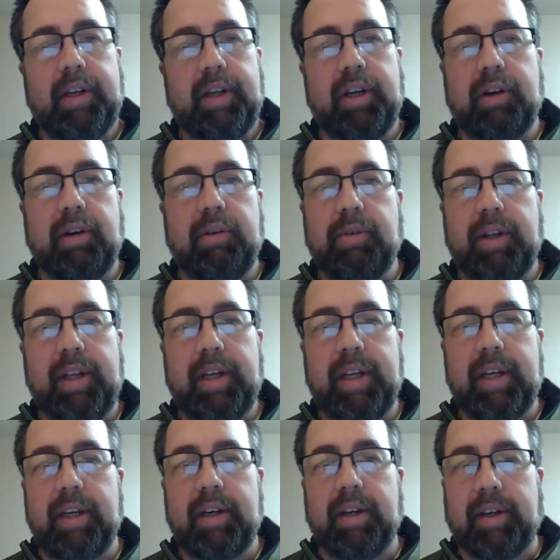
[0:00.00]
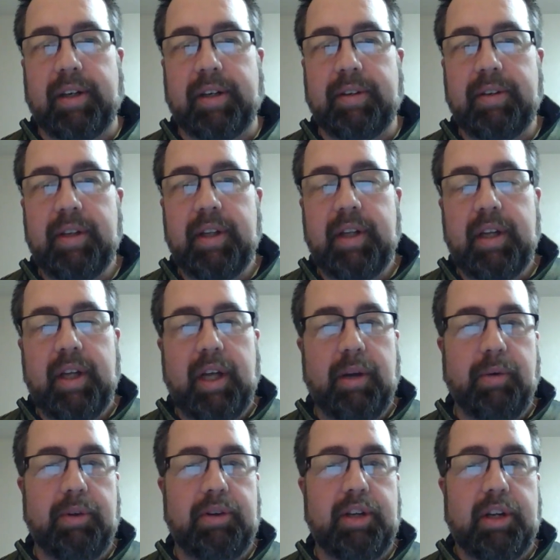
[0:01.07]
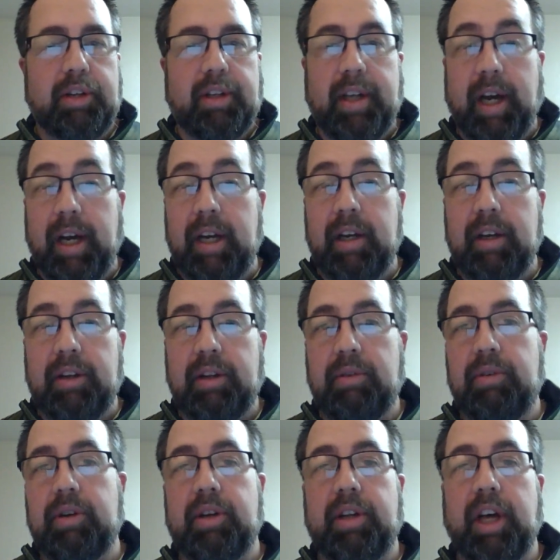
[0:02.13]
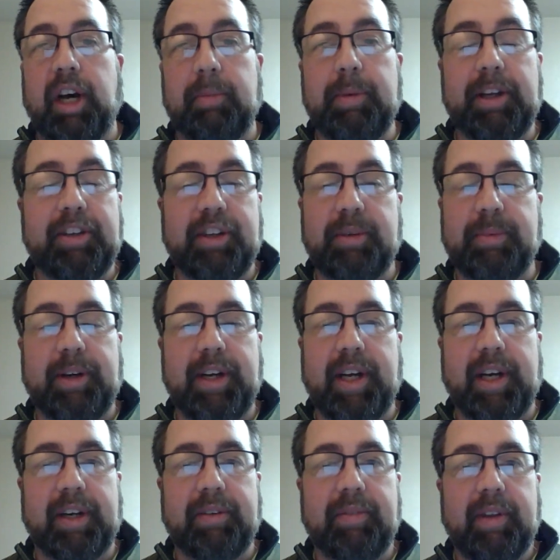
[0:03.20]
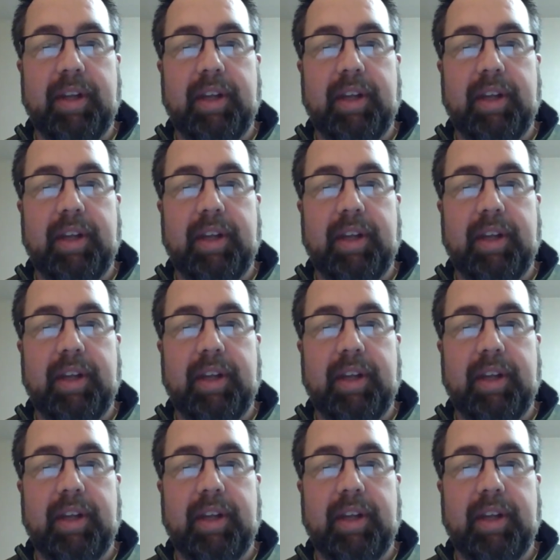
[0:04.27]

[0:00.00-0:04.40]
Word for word: No, it really didn't at all. It was just kindness, it was just helping someone out.